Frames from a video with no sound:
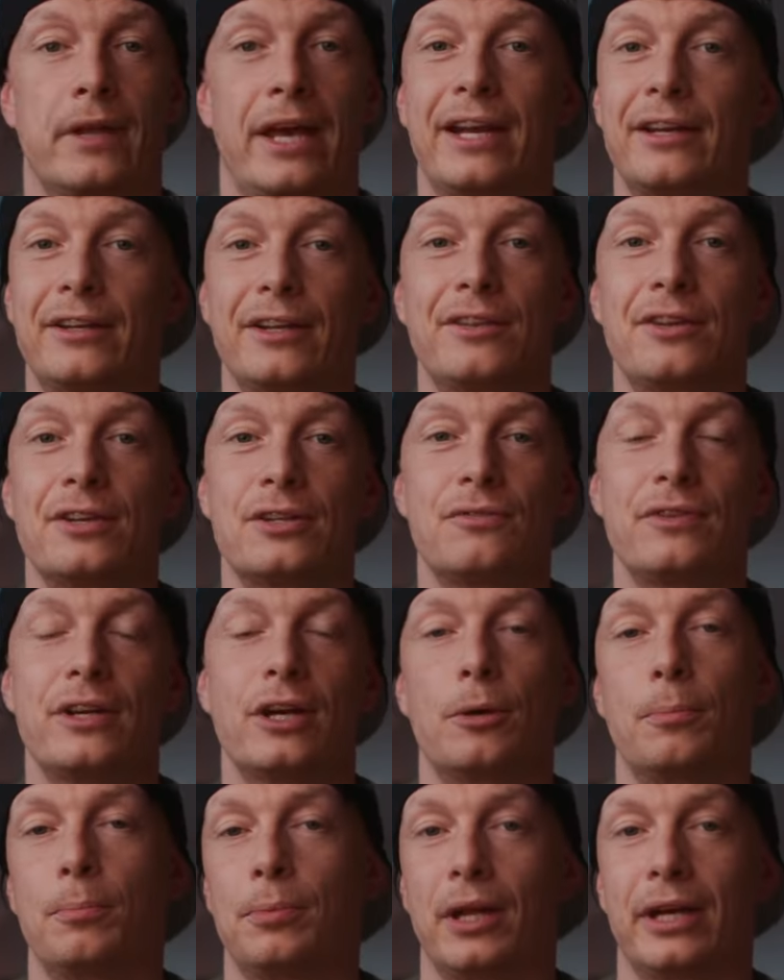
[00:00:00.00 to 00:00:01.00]
And I did this
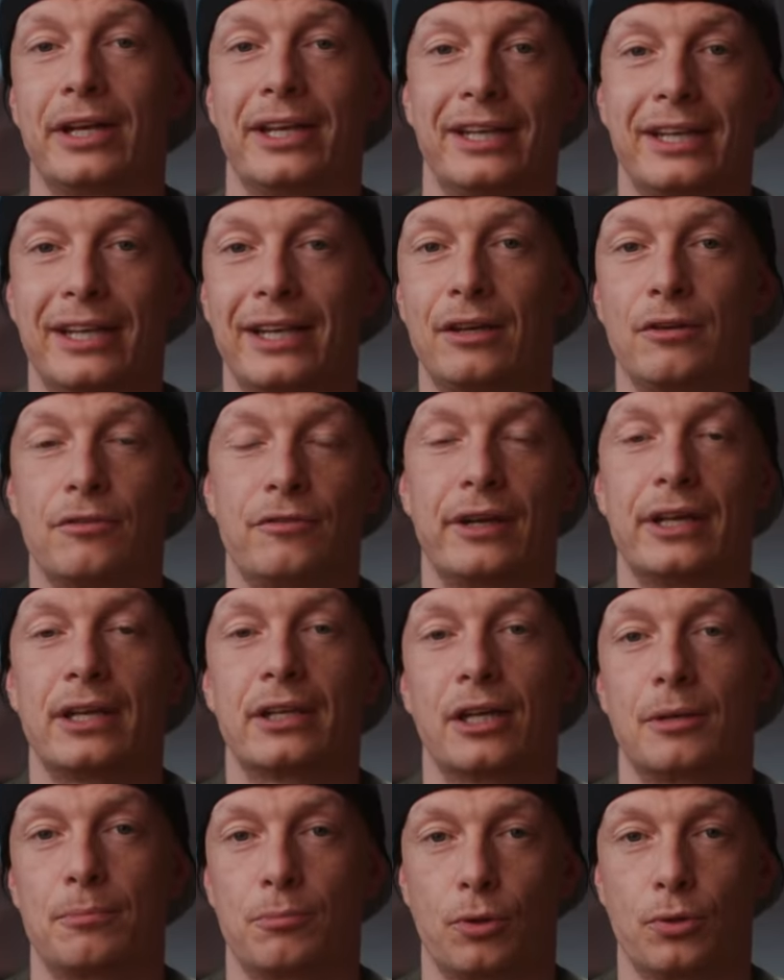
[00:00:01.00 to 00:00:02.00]
via a plugin in Final
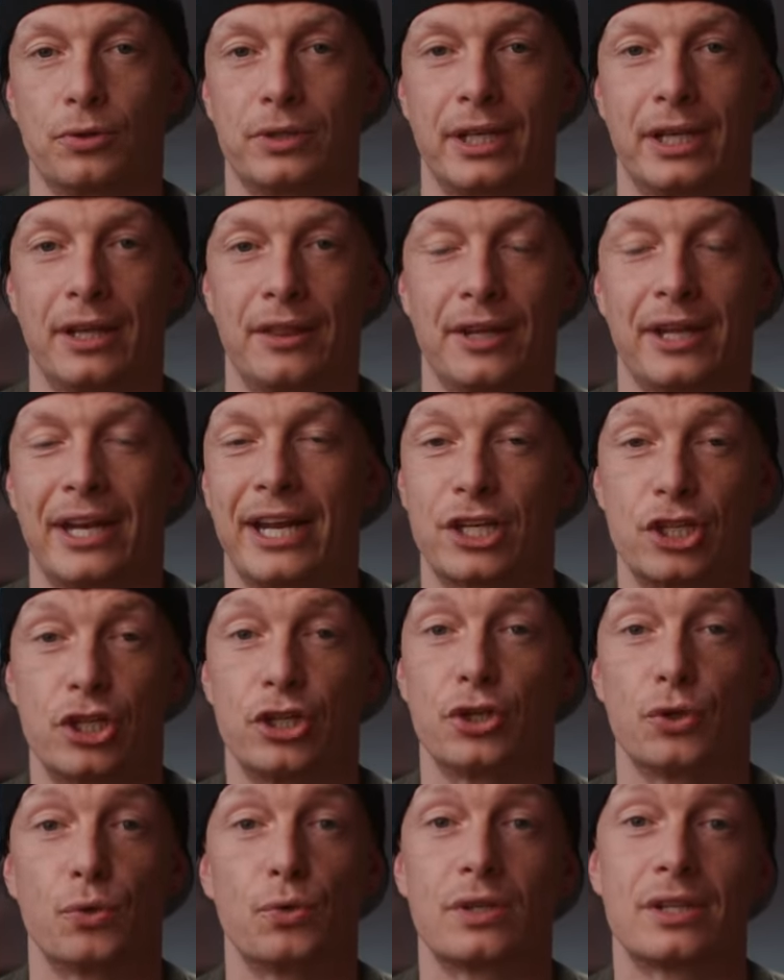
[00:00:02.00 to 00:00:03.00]
Cut Pro 10 that
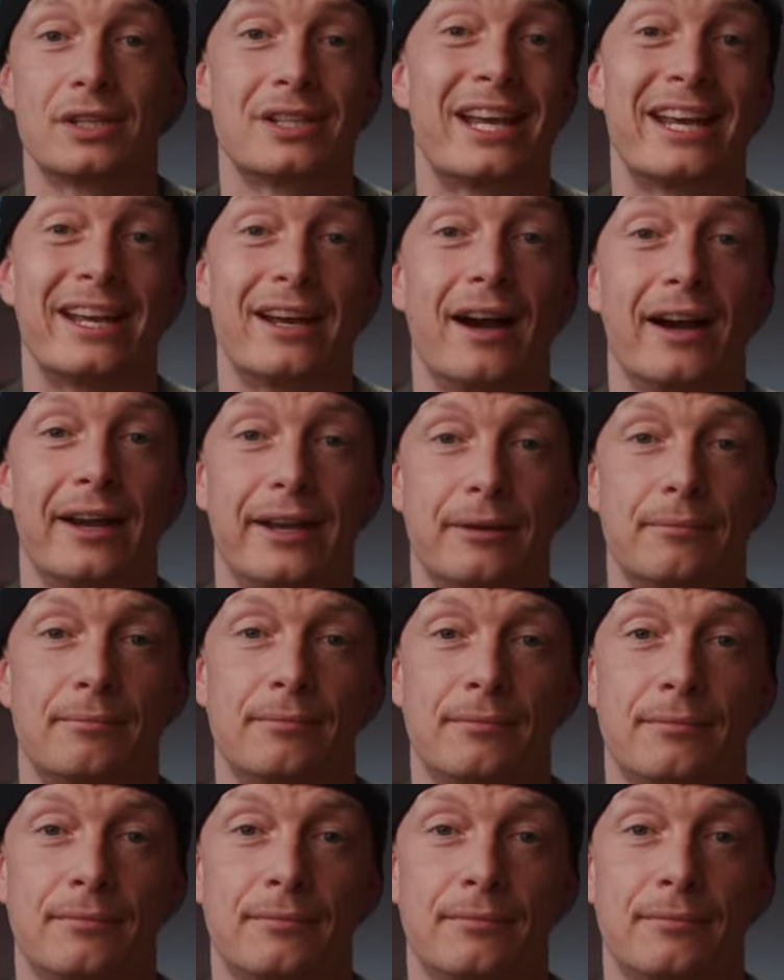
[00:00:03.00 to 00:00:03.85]
actually uses AI.